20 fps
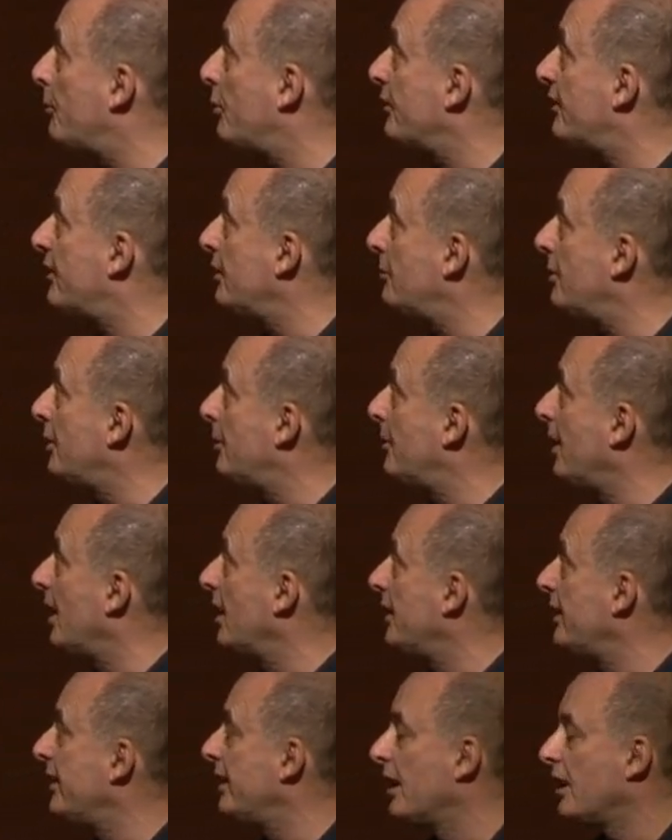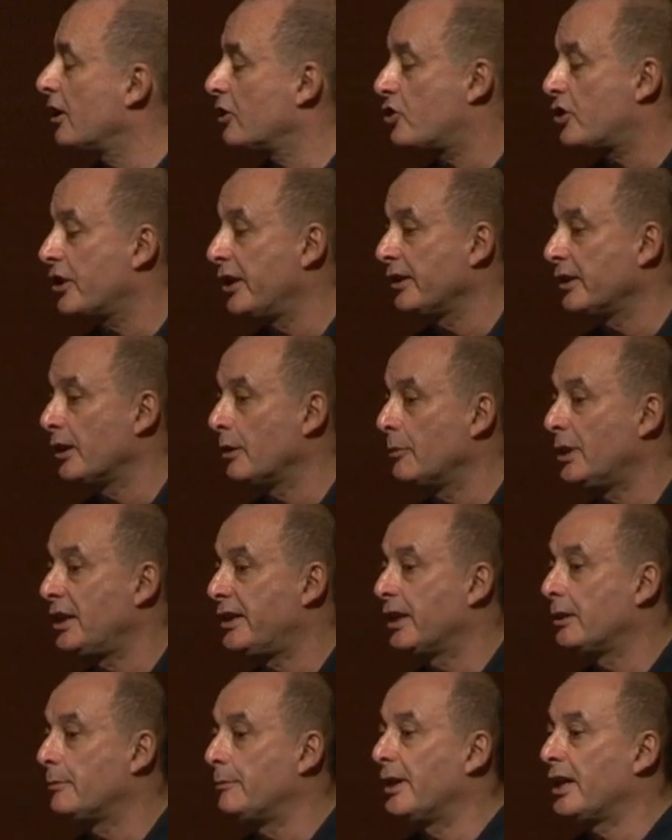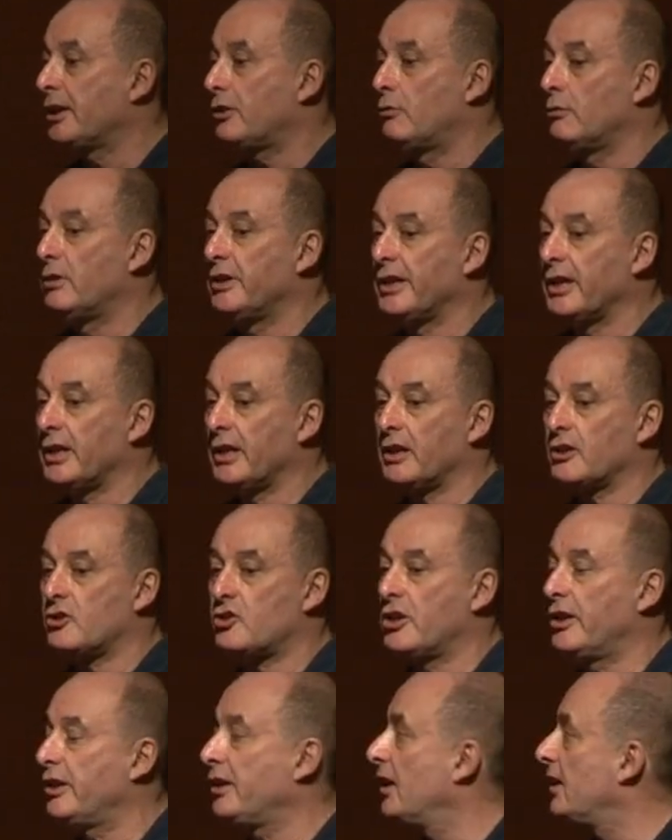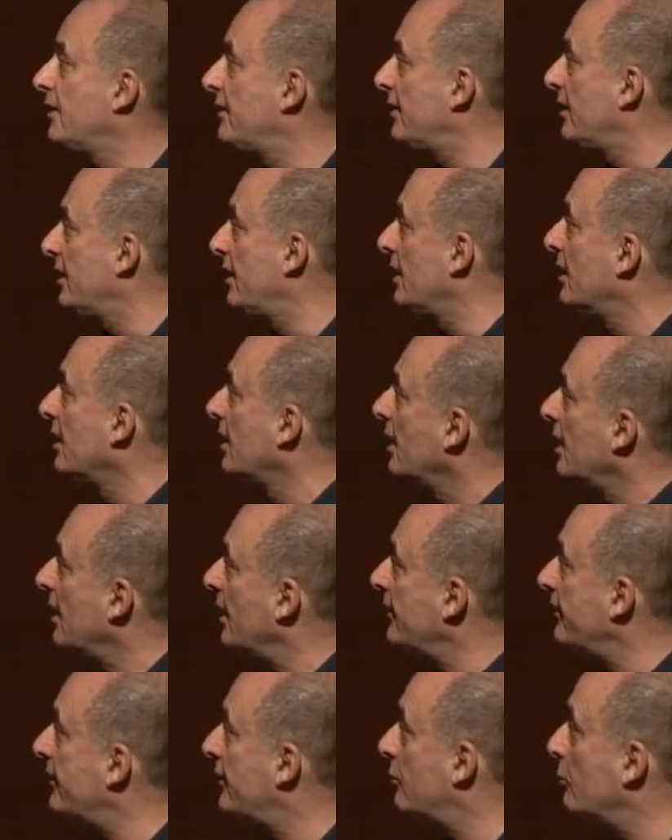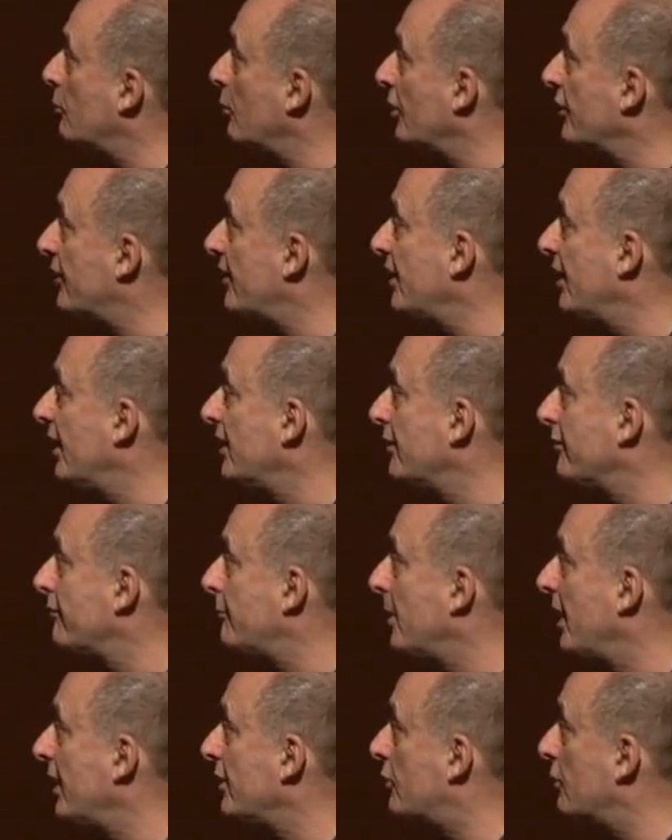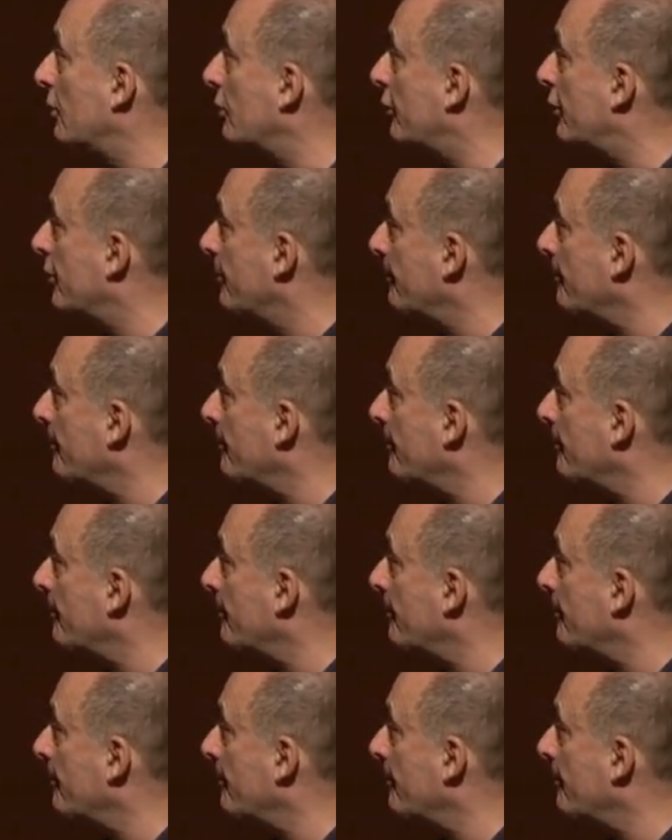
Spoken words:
possibly by linear chain. I will get back to linear chain towards the end of my talk.